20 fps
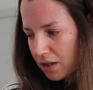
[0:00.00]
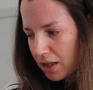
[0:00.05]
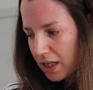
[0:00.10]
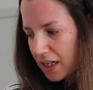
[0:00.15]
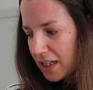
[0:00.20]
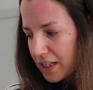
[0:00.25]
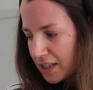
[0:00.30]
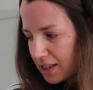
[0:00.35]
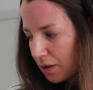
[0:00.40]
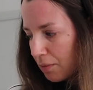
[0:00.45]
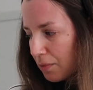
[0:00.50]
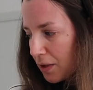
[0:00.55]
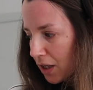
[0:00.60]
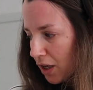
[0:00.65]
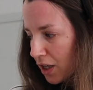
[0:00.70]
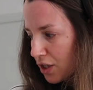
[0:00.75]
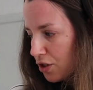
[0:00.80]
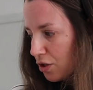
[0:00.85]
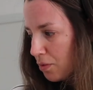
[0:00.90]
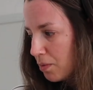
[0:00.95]
It is
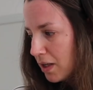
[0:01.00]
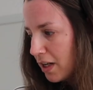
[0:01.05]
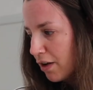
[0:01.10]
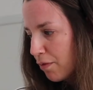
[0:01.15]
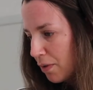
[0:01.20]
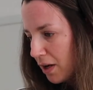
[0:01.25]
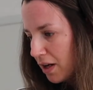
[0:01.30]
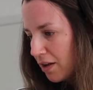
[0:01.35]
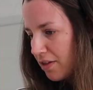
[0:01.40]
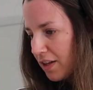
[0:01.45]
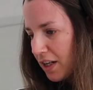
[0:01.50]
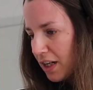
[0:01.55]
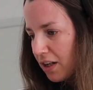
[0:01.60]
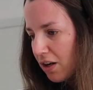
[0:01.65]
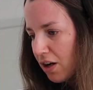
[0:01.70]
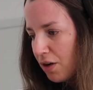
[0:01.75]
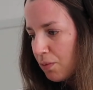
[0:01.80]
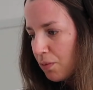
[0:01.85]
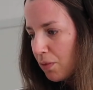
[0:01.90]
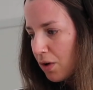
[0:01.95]
something I do believe, but I think
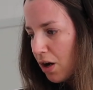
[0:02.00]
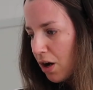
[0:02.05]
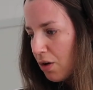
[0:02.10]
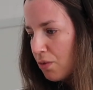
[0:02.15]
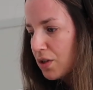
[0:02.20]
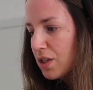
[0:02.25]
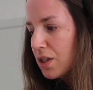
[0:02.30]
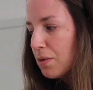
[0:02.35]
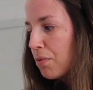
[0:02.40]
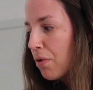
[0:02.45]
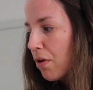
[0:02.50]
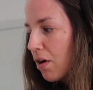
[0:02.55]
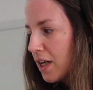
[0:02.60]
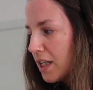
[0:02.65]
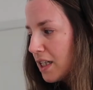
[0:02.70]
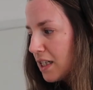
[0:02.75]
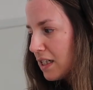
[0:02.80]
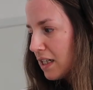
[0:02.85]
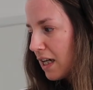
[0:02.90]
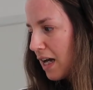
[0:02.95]
I was
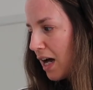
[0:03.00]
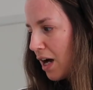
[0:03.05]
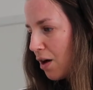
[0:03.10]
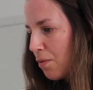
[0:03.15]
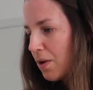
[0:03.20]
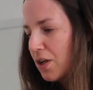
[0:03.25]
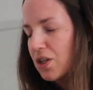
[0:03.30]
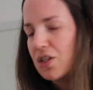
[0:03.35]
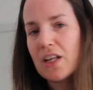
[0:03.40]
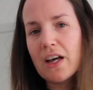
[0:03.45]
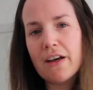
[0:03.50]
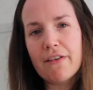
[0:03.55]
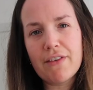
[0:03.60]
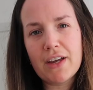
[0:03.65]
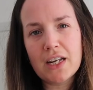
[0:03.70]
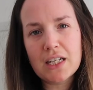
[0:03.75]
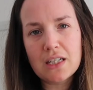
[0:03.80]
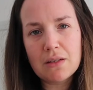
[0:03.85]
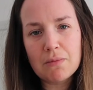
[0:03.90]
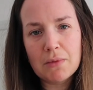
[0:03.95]
surprised at how much that
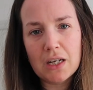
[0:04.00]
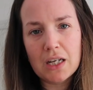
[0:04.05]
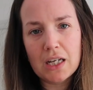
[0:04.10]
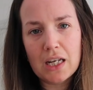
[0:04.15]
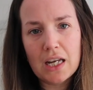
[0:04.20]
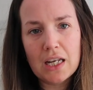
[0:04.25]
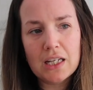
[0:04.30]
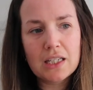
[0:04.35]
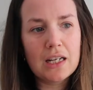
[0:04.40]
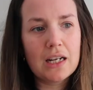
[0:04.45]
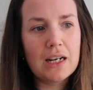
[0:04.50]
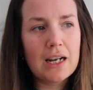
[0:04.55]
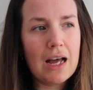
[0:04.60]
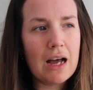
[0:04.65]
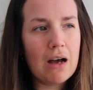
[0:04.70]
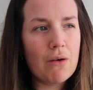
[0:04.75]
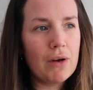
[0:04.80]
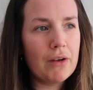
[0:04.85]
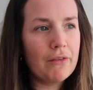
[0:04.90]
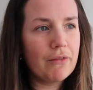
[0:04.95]
affected me, I guess. And
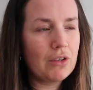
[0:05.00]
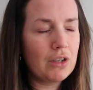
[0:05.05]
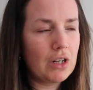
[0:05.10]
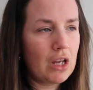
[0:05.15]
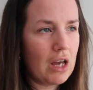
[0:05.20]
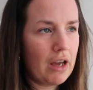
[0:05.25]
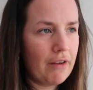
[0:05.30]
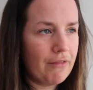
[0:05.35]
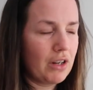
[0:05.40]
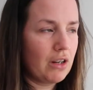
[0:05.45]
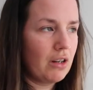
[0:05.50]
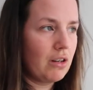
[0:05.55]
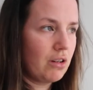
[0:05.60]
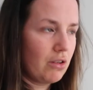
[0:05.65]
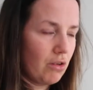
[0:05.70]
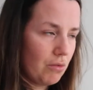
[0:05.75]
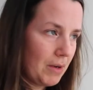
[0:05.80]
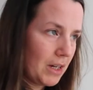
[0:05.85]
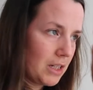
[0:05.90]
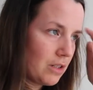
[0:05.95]
now I'm having
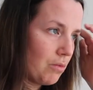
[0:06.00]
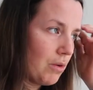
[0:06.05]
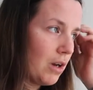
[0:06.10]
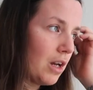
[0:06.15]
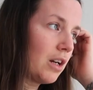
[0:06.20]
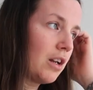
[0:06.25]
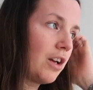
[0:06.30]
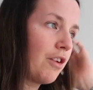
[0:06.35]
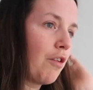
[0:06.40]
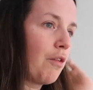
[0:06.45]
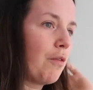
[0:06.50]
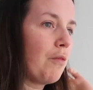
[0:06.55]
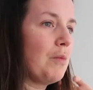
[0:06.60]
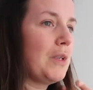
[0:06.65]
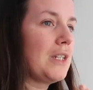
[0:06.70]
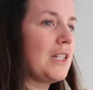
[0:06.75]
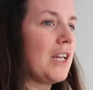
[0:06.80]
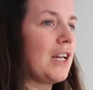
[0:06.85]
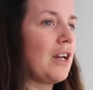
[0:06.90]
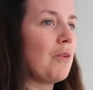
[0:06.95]
gone back to work, like I've
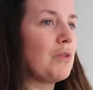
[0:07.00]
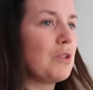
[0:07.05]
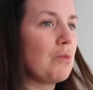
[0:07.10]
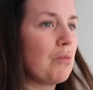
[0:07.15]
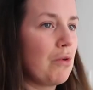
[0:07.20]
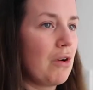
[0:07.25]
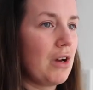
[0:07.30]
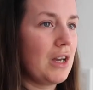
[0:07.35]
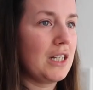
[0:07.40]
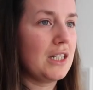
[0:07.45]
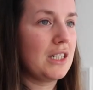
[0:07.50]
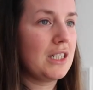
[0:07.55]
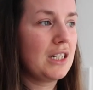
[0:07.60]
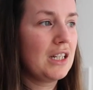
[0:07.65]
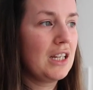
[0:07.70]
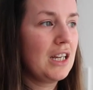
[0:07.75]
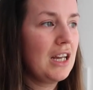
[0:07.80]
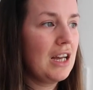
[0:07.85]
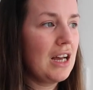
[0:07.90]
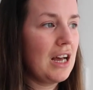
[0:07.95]
been saying, I'm surprised
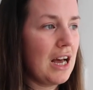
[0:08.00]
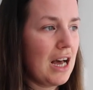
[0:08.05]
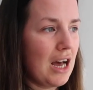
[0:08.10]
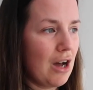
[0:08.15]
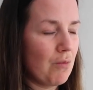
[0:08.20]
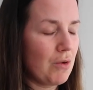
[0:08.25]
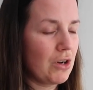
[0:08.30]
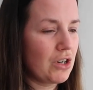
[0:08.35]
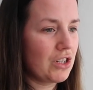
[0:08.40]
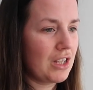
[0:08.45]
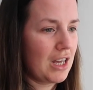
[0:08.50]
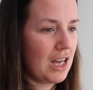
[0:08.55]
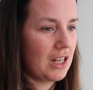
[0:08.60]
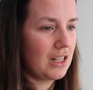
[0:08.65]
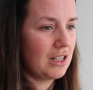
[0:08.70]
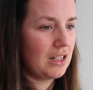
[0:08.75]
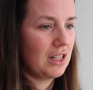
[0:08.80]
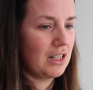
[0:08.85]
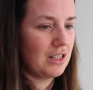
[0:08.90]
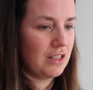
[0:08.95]
at how much
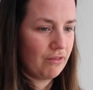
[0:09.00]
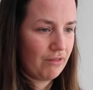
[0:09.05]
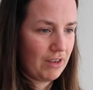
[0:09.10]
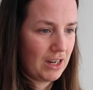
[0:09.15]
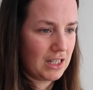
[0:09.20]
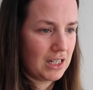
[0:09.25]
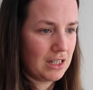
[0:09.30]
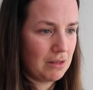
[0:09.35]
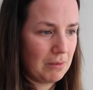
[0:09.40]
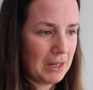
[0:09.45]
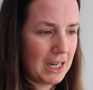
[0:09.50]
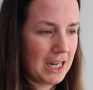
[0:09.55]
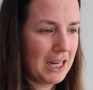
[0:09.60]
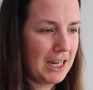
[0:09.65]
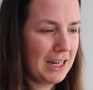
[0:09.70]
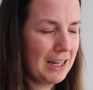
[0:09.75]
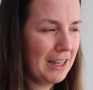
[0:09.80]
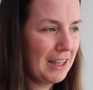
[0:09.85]
that has affected me.